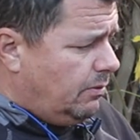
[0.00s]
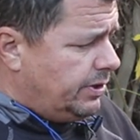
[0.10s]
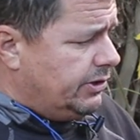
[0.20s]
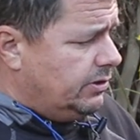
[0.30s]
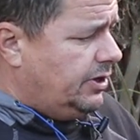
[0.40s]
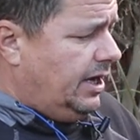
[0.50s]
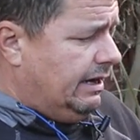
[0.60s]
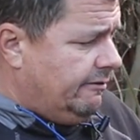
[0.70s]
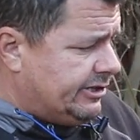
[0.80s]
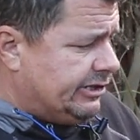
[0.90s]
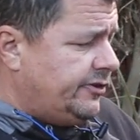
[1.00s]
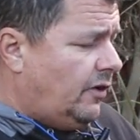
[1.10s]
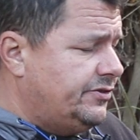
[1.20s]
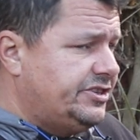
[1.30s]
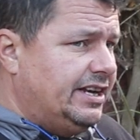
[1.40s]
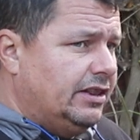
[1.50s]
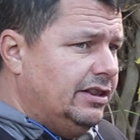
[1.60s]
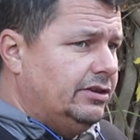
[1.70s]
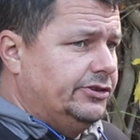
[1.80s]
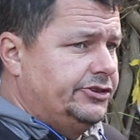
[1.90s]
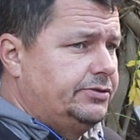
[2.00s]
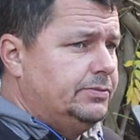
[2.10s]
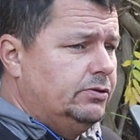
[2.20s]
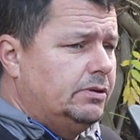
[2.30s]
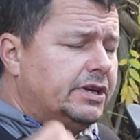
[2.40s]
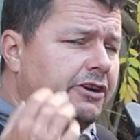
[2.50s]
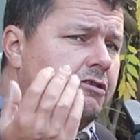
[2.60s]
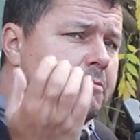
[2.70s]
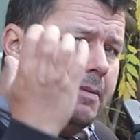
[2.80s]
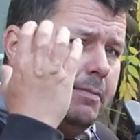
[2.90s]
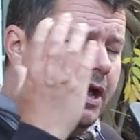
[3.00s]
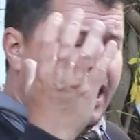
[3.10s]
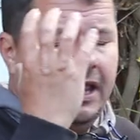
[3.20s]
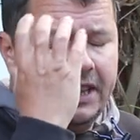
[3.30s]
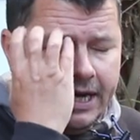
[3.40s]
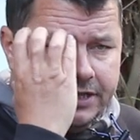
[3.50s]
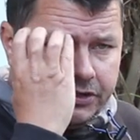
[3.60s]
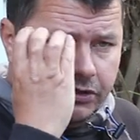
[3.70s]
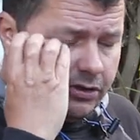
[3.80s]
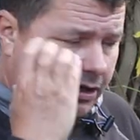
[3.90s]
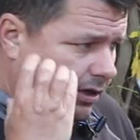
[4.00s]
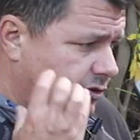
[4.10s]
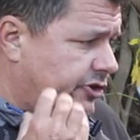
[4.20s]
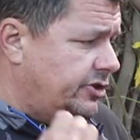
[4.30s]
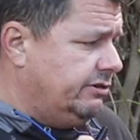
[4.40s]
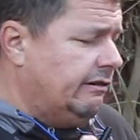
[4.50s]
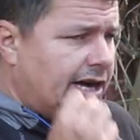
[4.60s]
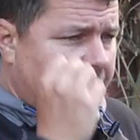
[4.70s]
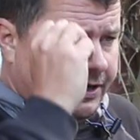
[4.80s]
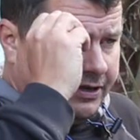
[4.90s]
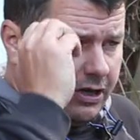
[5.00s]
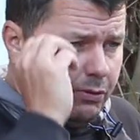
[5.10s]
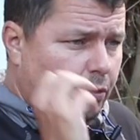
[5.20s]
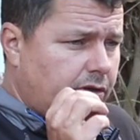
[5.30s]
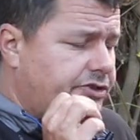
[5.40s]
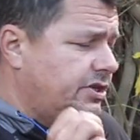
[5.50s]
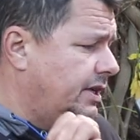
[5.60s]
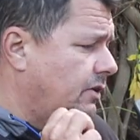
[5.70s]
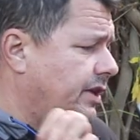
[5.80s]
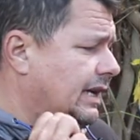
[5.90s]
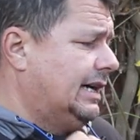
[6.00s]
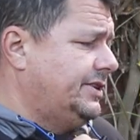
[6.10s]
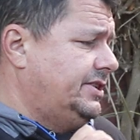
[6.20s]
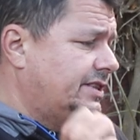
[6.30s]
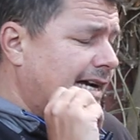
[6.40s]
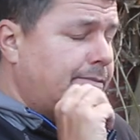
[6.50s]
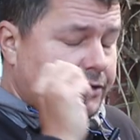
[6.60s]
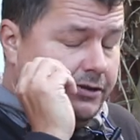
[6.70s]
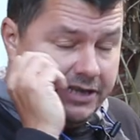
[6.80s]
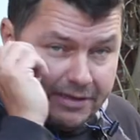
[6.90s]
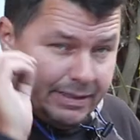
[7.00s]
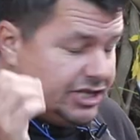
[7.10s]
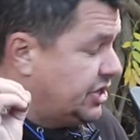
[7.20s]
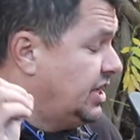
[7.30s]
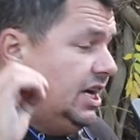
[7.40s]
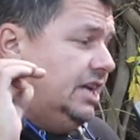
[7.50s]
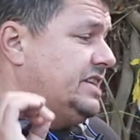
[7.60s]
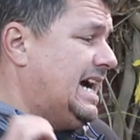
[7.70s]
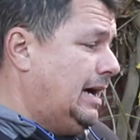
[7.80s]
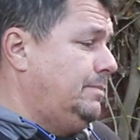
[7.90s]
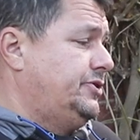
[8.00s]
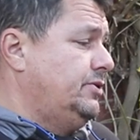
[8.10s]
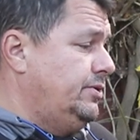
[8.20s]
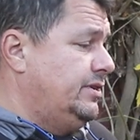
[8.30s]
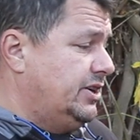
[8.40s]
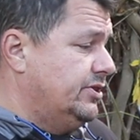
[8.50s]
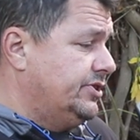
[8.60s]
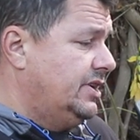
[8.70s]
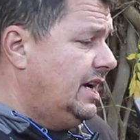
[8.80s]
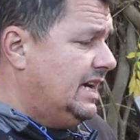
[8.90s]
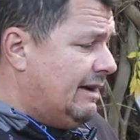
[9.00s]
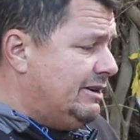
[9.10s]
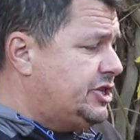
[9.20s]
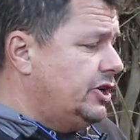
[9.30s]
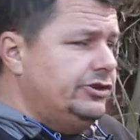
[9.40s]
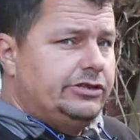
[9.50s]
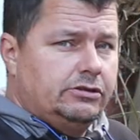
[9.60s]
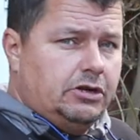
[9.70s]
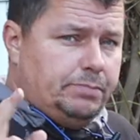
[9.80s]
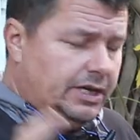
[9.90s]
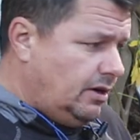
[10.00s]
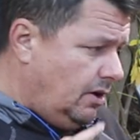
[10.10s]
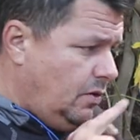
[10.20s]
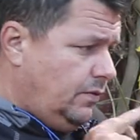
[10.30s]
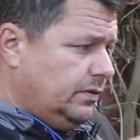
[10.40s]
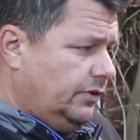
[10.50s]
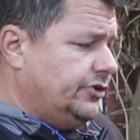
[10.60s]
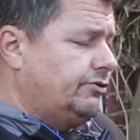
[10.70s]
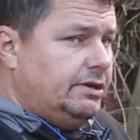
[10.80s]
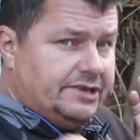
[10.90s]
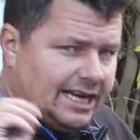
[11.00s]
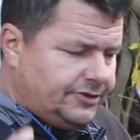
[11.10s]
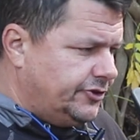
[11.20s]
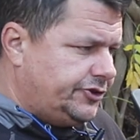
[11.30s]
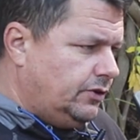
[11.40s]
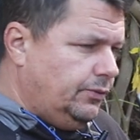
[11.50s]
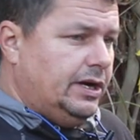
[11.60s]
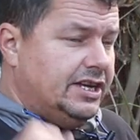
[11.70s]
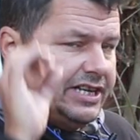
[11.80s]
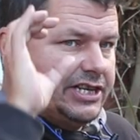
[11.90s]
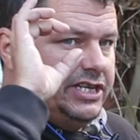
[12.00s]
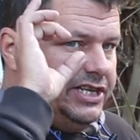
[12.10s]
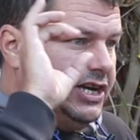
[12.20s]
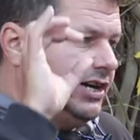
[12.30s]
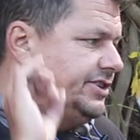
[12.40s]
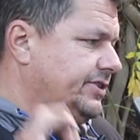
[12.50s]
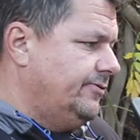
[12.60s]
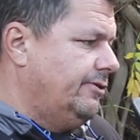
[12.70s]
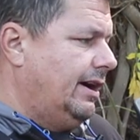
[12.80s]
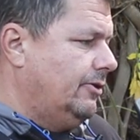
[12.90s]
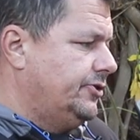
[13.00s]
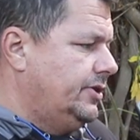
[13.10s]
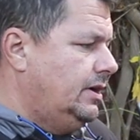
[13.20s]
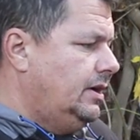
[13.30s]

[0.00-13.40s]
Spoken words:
What you're looking here is that's obviously a lot smaller, but you've got to remember that is a lot closer to your eye, and the quality of the glass is absolutely, in the picture, is absolutely good. Now it does look a bit oval on the screen, that's the software, it's actually nice and round,